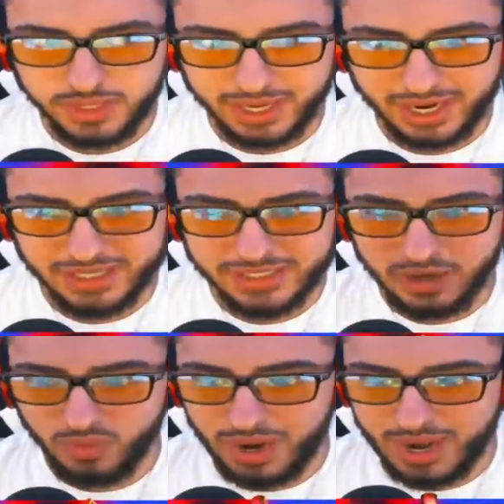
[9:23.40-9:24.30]

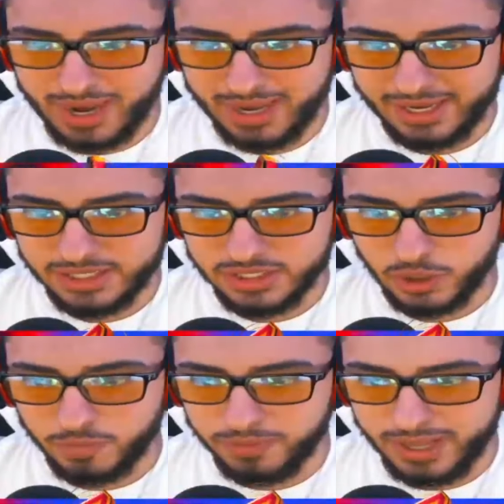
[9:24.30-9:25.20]
content-wise. You
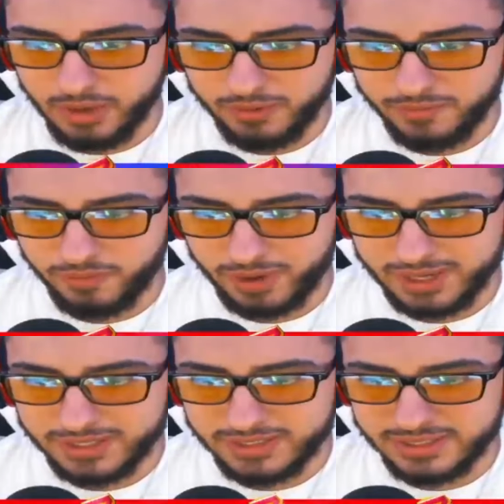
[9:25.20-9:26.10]
know, playing with
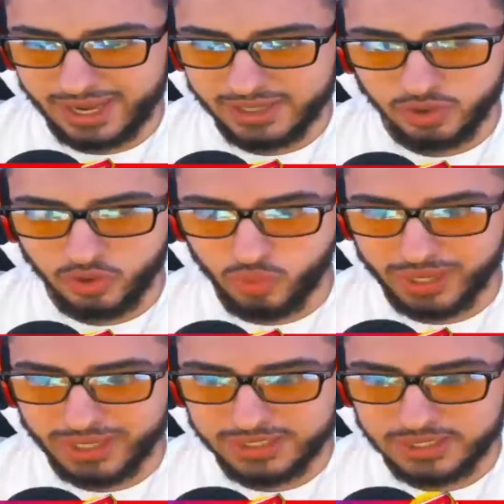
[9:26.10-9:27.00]
friends as
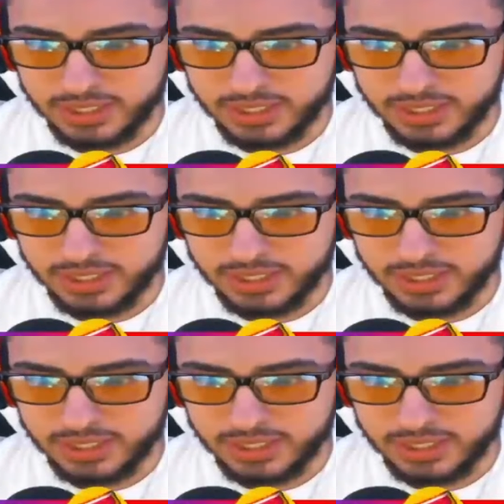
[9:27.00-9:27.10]
always